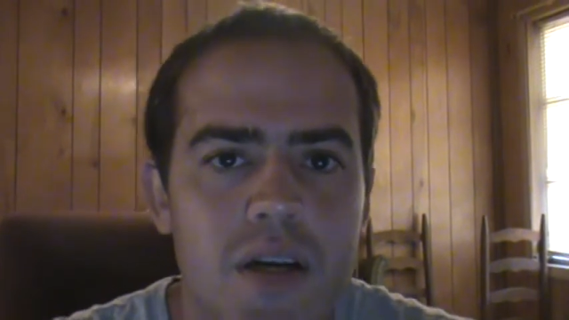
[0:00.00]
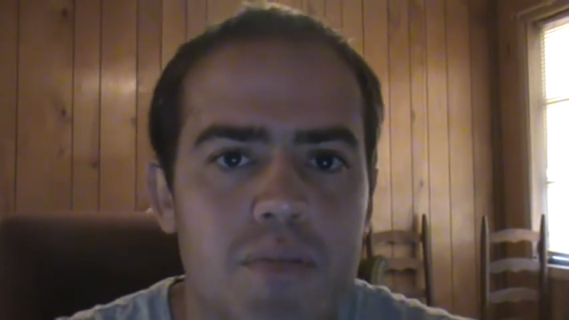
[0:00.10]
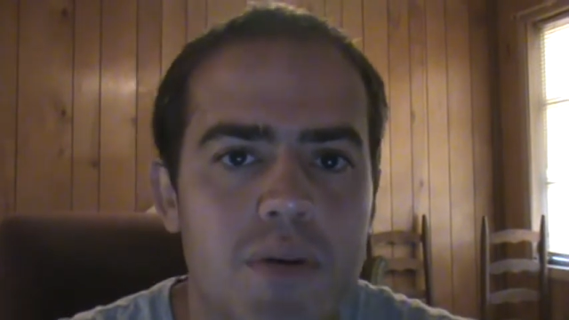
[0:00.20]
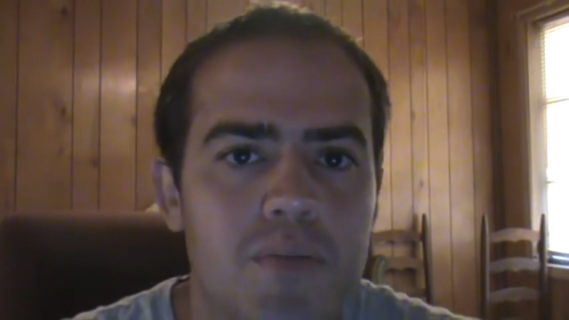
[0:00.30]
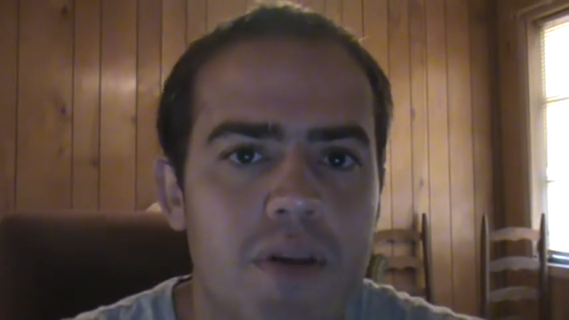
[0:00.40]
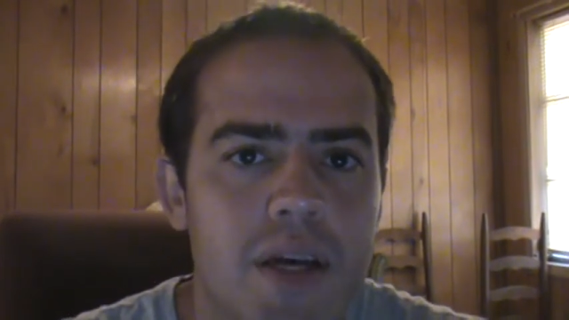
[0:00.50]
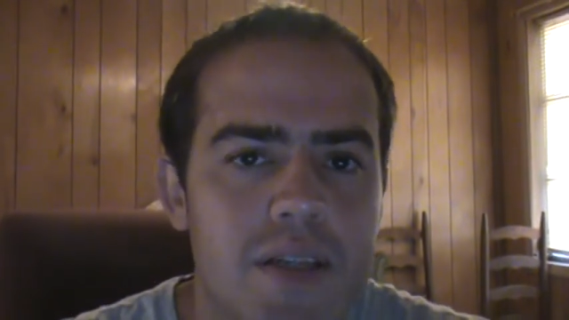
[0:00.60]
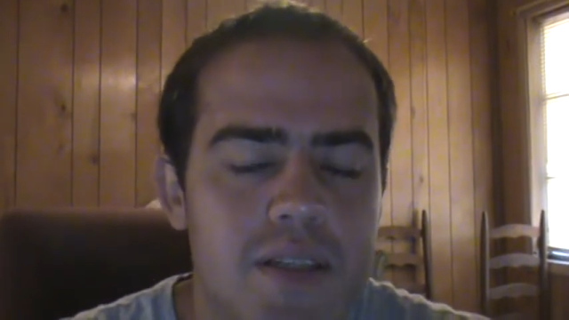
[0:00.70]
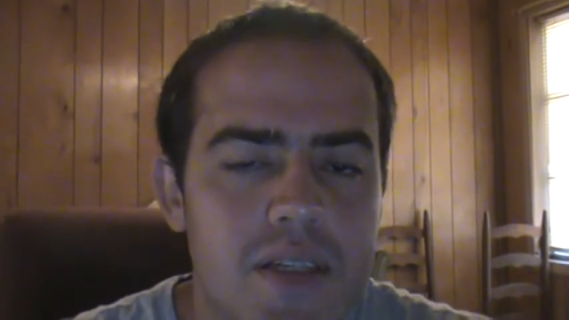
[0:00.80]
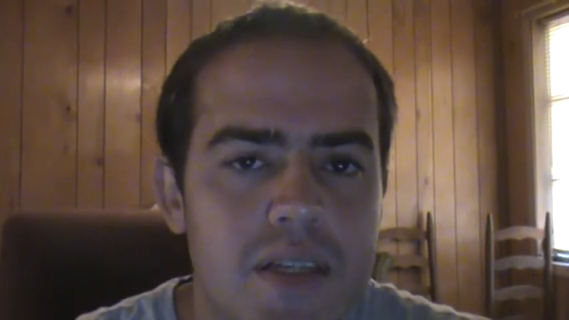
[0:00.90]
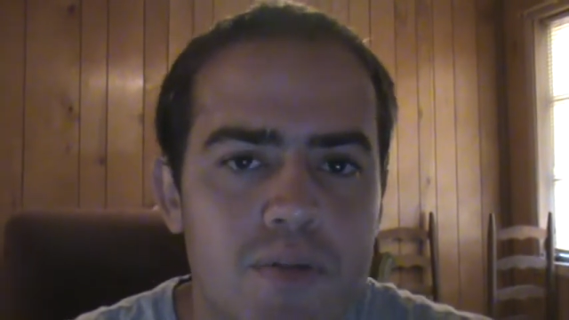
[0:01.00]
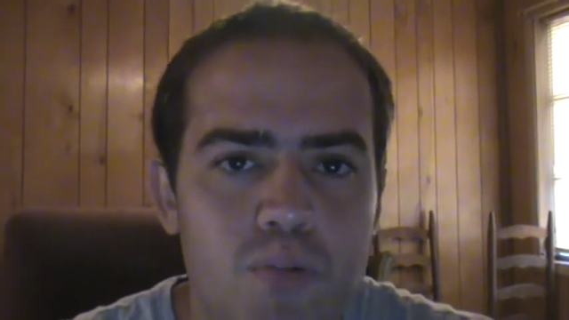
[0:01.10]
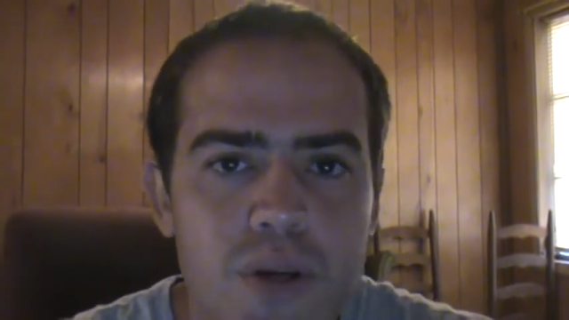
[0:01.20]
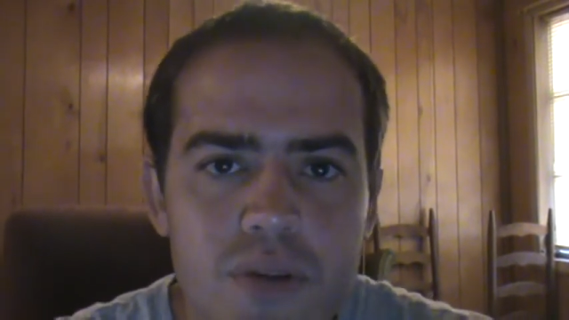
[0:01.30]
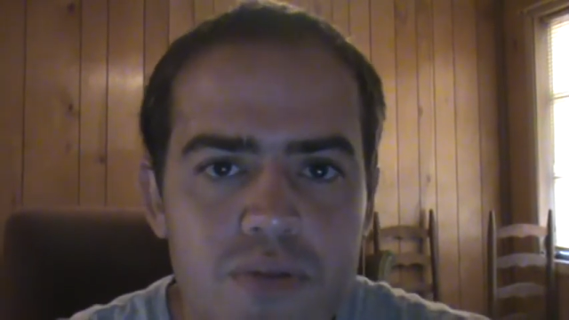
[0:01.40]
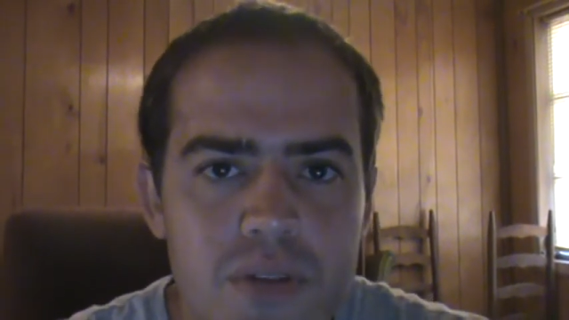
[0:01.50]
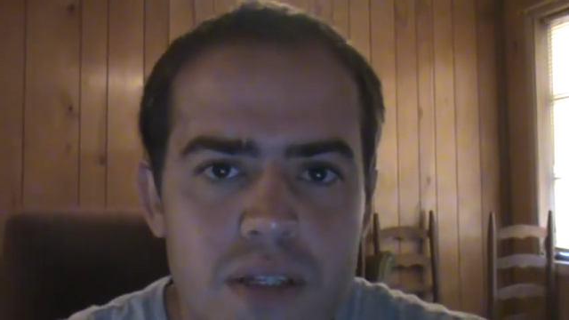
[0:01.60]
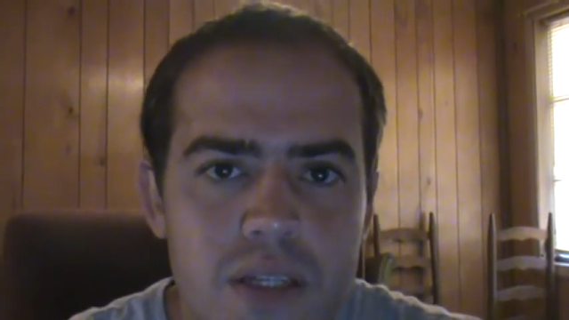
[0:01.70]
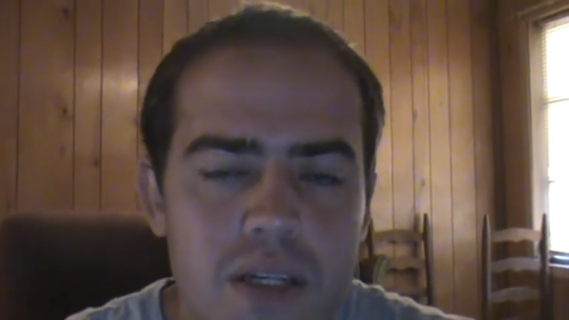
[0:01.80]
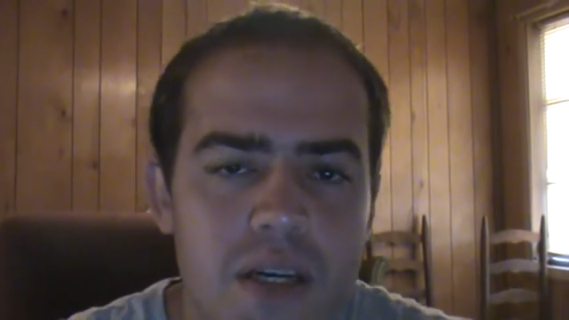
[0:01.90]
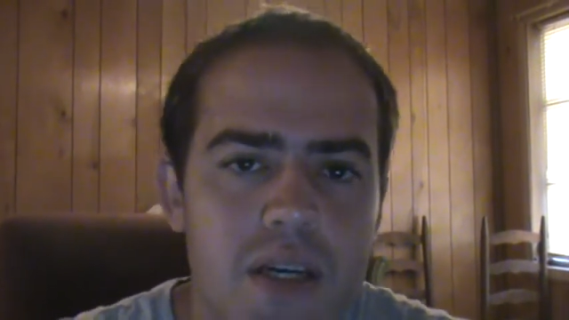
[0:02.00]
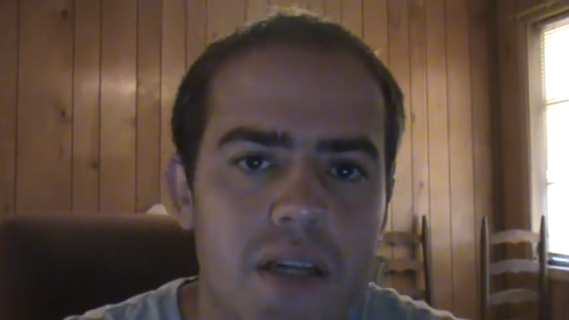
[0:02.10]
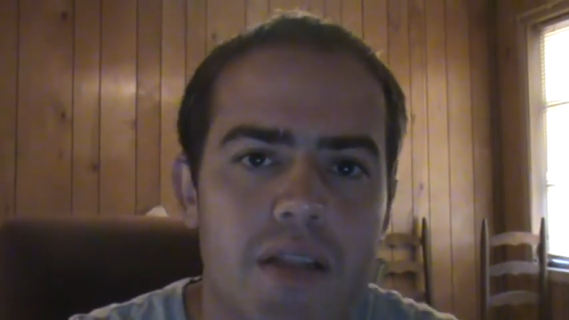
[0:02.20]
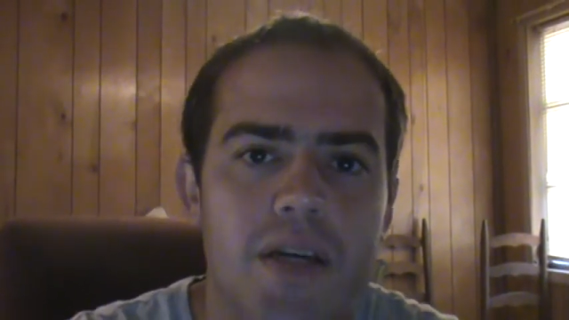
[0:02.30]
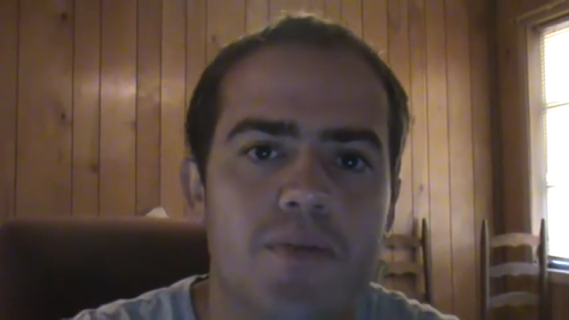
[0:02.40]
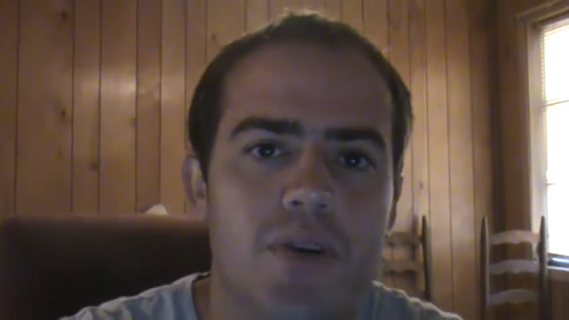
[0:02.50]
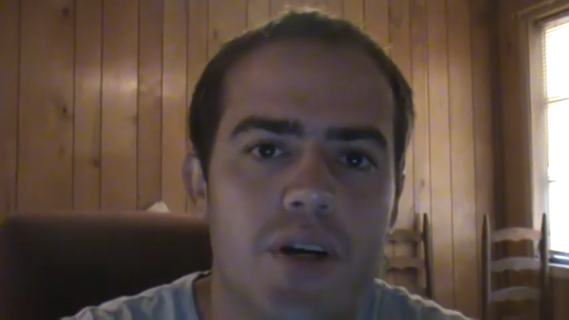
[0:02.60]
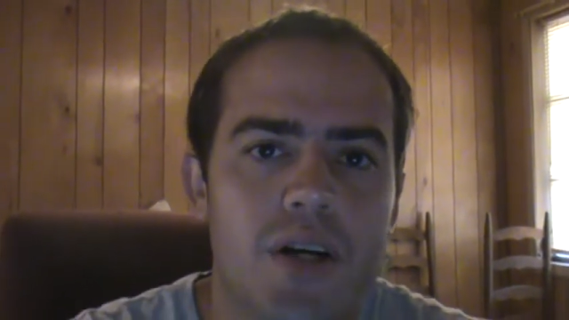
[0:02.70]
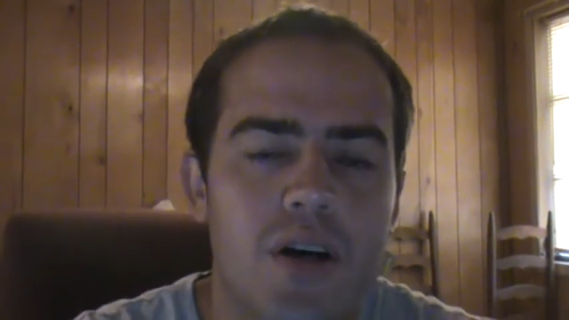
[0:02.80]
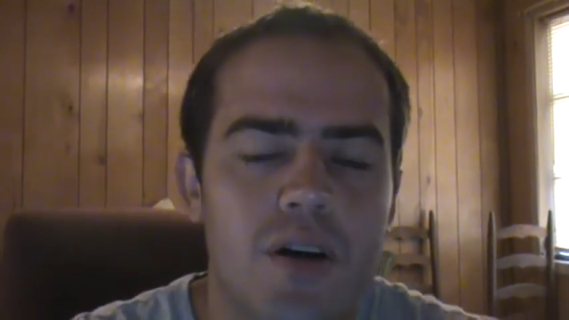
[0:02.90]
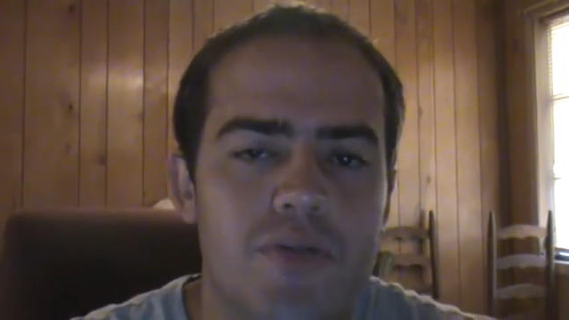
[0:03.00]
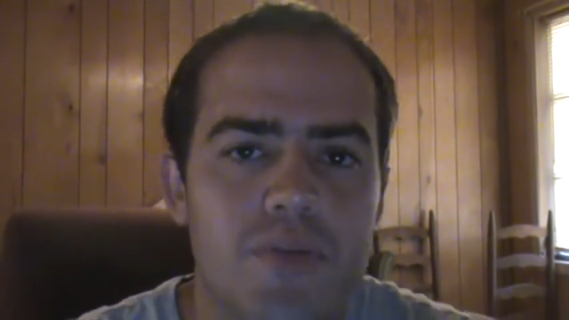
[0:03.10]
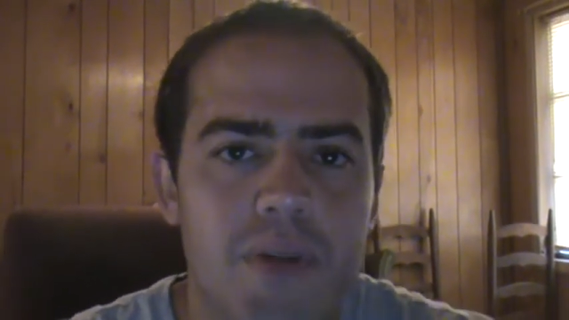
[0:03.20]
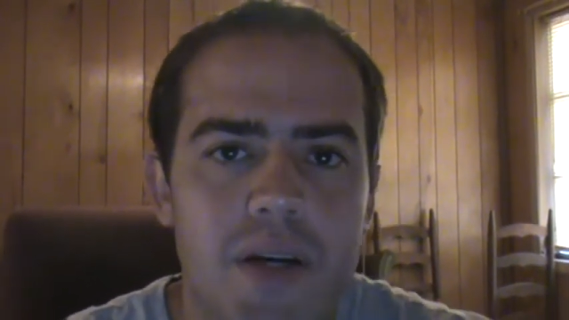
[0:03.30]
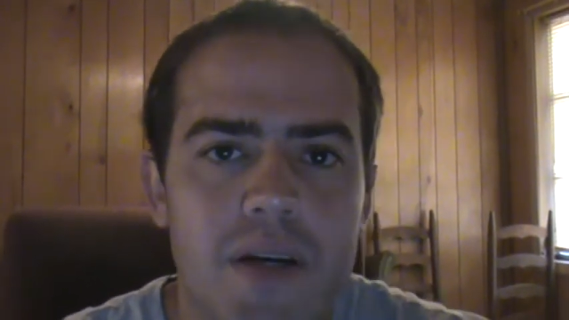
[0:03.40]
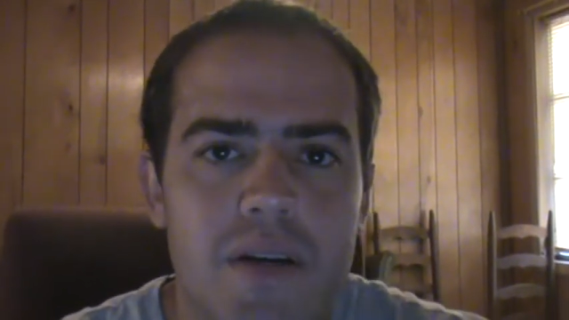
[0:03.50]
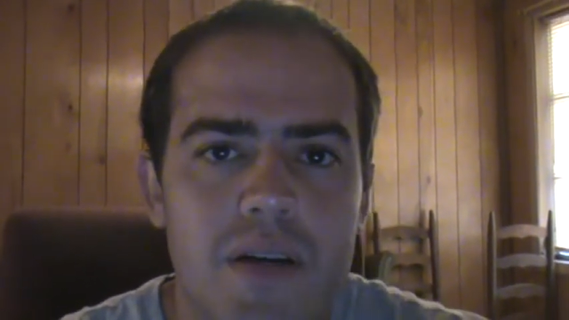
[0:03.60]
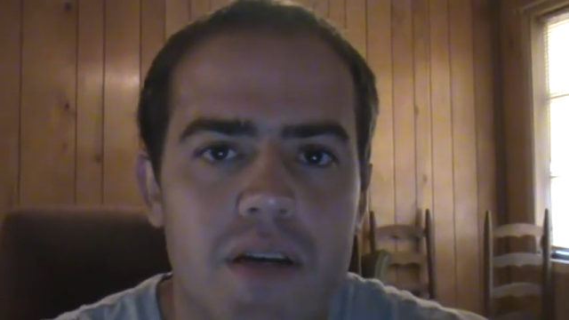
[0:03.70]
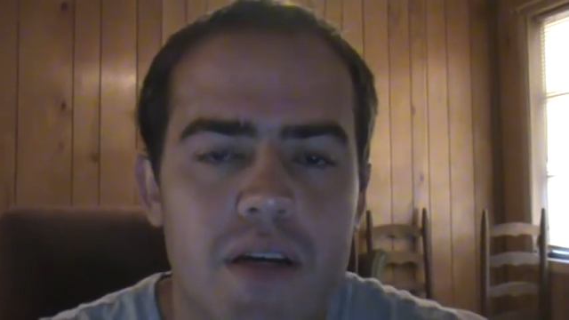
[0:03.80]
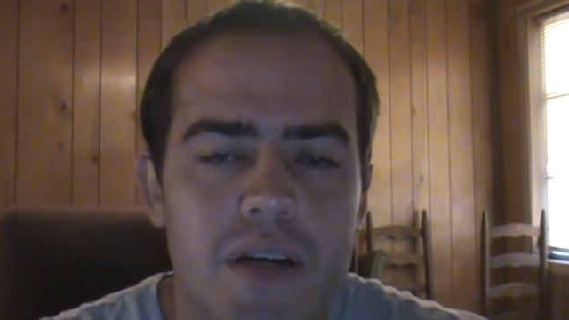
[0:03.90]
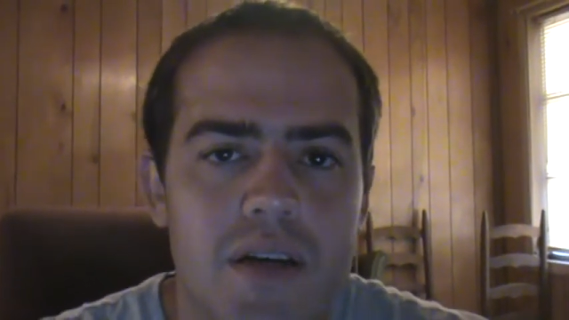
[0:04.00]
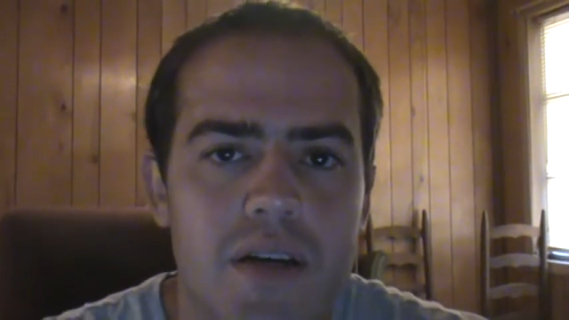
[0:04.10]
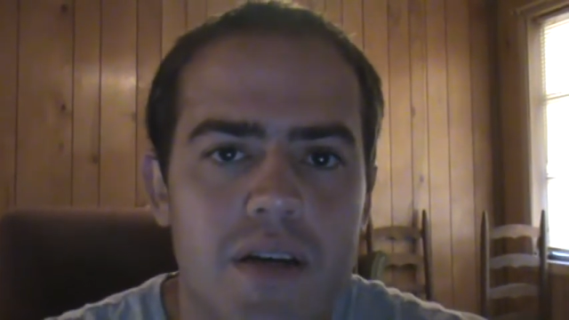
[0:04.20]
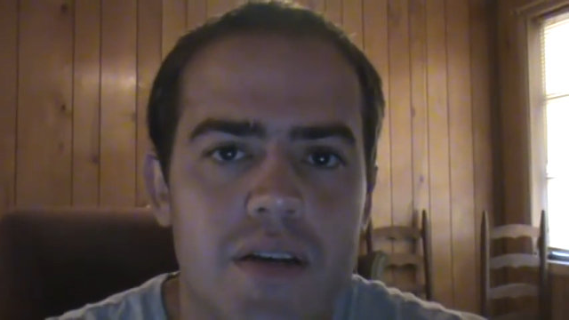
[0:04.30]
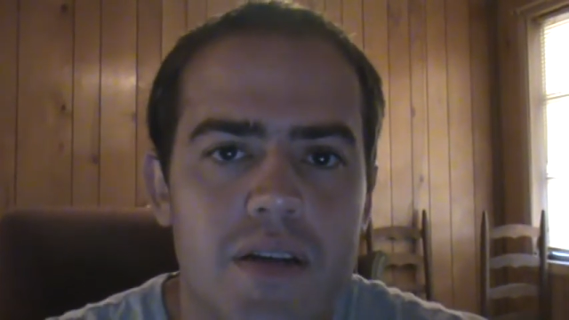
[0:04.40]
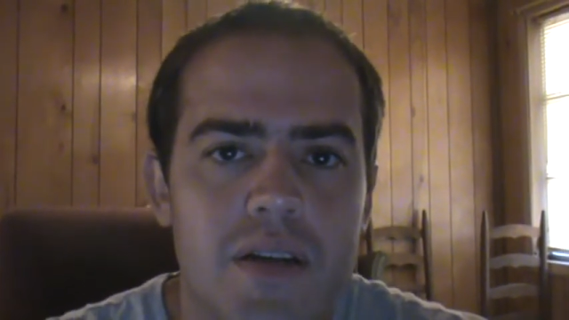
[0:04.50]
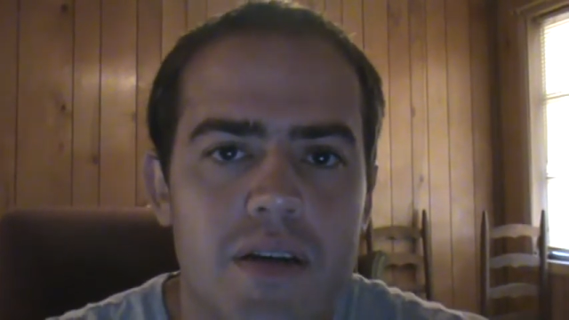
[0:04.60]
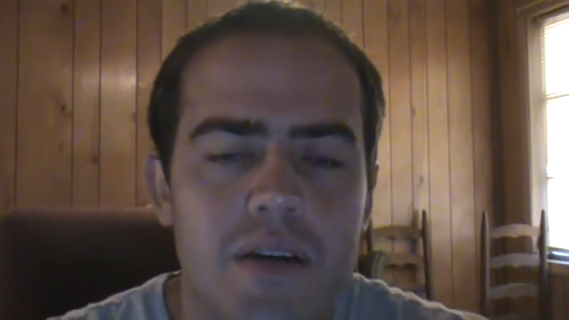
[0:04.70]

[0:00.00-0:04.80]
But when they sinned willfully, they were cut off from that. And